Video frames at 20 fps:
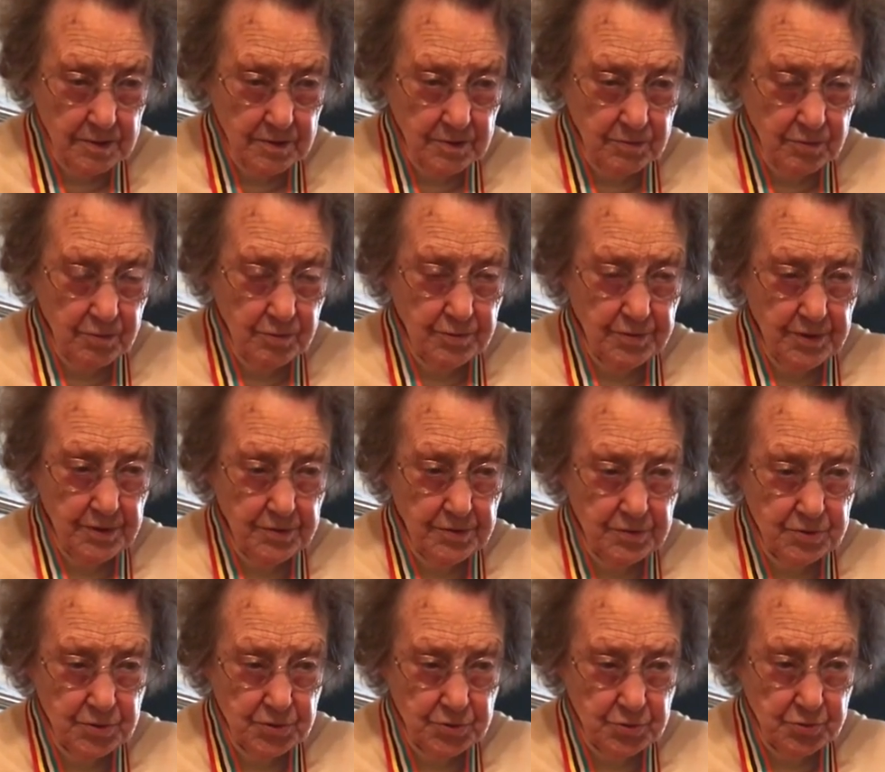To the
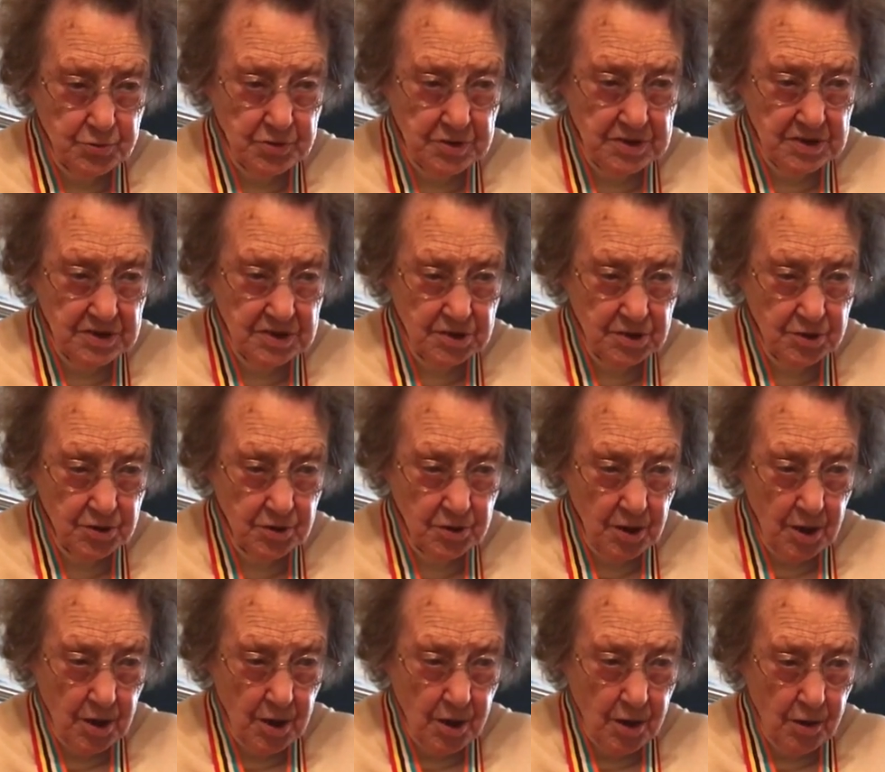Swedish
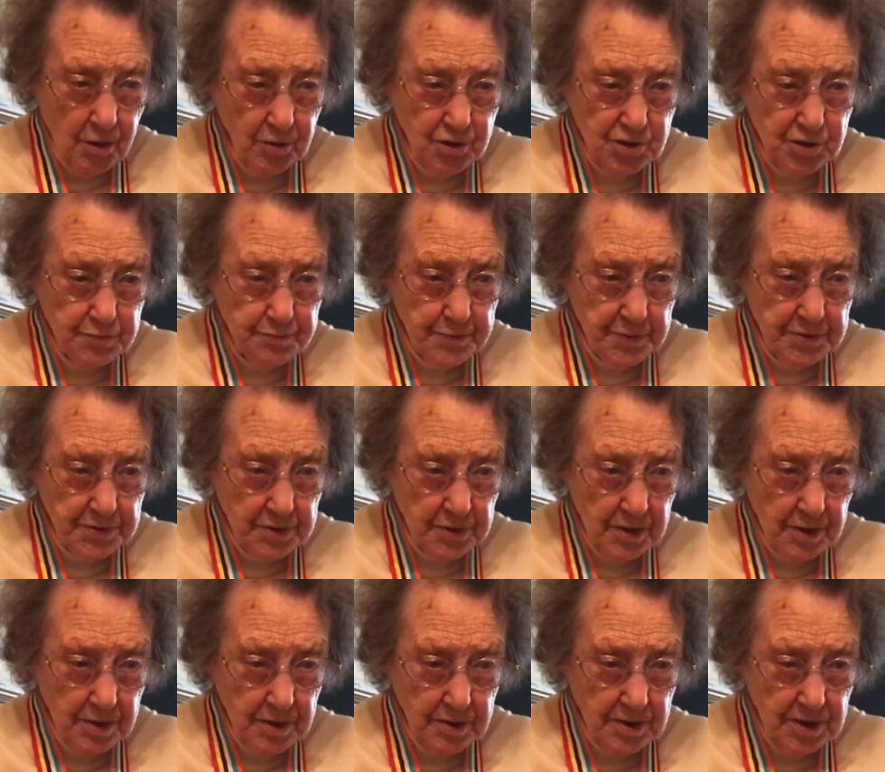
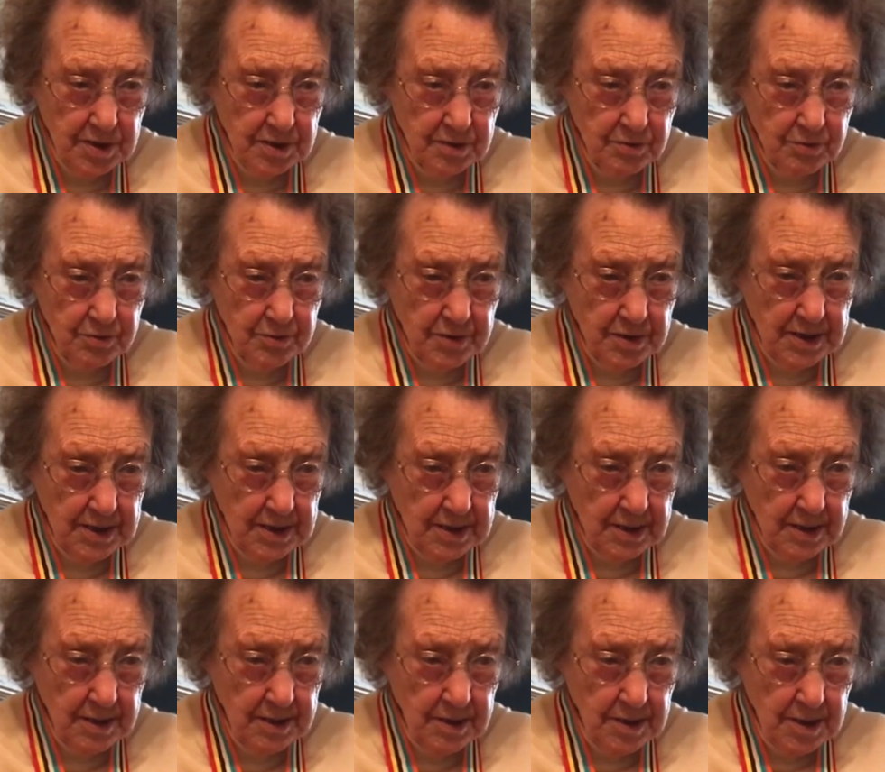hospital in
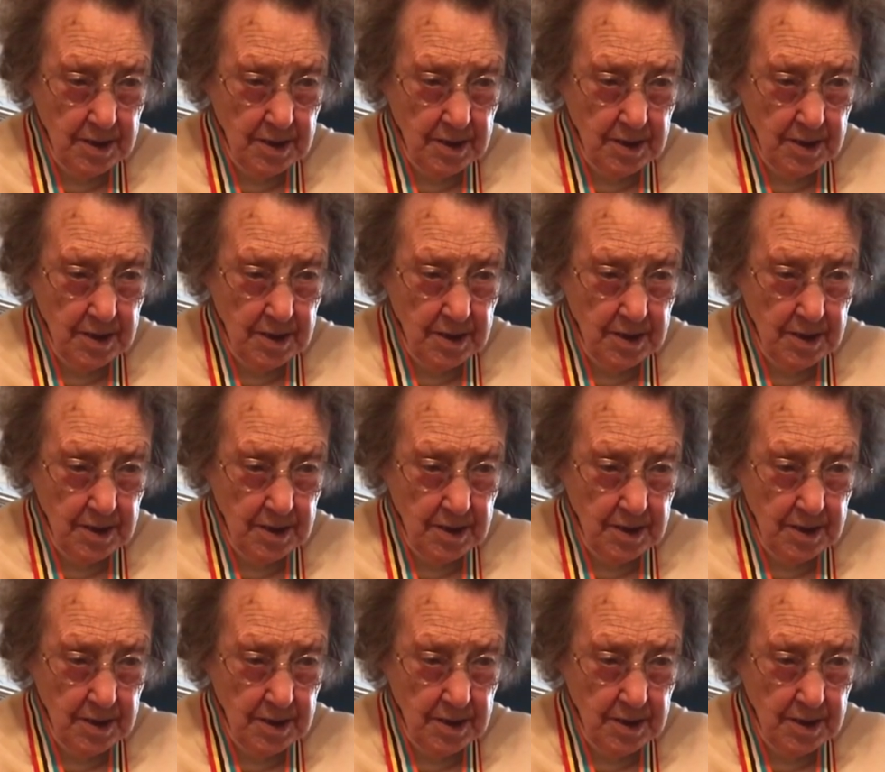Korea.